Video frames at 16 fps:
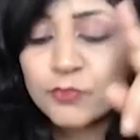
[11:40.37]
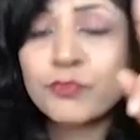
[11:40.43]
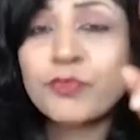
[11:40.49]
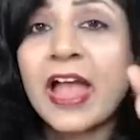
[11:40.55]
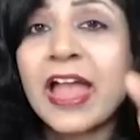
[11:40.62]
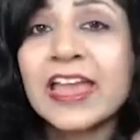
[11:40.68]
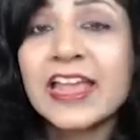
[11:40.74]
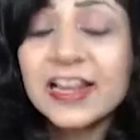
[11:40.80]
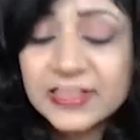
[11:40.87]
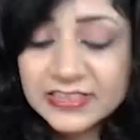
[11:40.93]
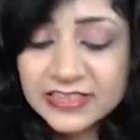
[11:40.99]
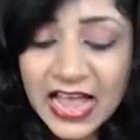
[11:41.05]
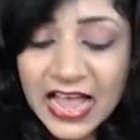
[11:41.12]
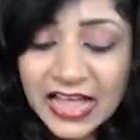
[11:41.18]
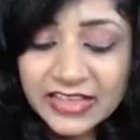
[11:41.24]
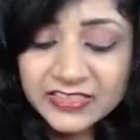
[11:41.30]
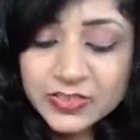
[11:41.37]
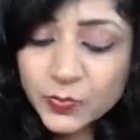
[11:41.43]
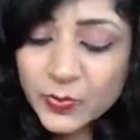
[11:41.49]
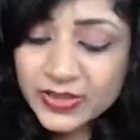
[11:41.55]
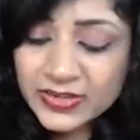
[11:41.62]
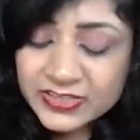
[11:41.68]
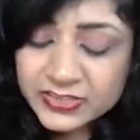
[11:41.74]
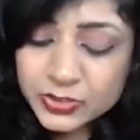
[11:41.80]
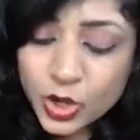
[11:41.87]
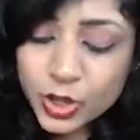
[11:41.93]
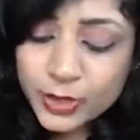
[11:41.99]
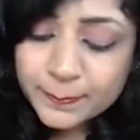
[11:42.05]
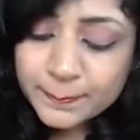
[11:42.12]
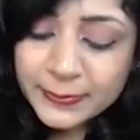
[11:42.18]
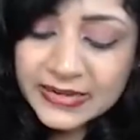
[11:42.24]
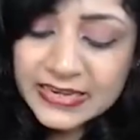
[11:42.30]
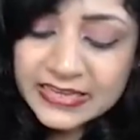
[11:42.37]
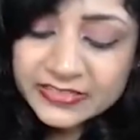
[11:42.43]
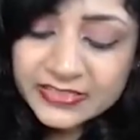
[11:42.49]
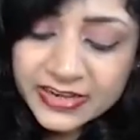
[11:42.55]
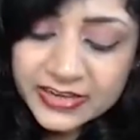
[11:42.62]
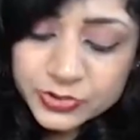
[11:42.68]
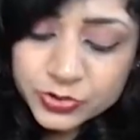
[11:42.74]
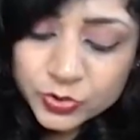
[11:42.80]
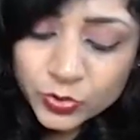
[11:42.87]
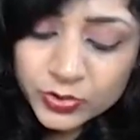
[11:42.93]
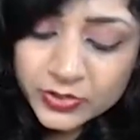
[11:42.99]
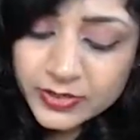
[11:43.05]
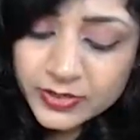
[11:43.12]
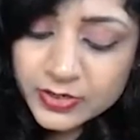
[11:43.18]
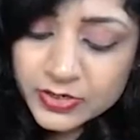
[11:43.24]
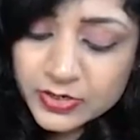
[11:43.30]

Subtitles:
While the other one is your pre-threshold.